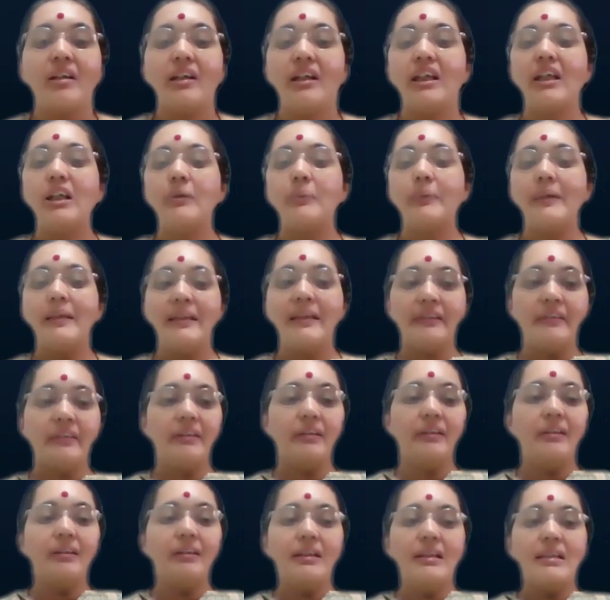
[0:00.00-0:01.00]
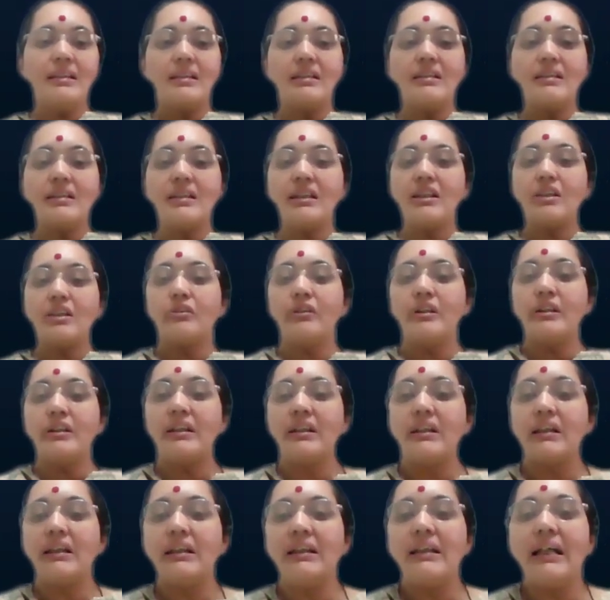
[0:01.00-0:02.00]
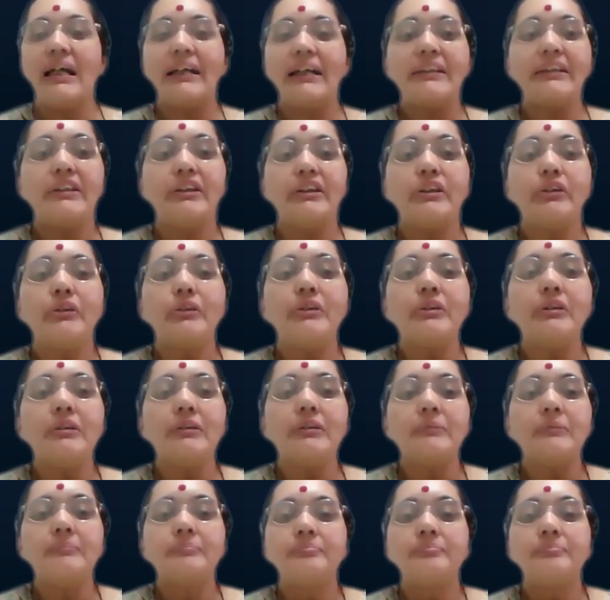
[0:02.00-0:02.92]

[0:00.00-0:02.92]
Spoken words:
Equator is a 0 degree latitude.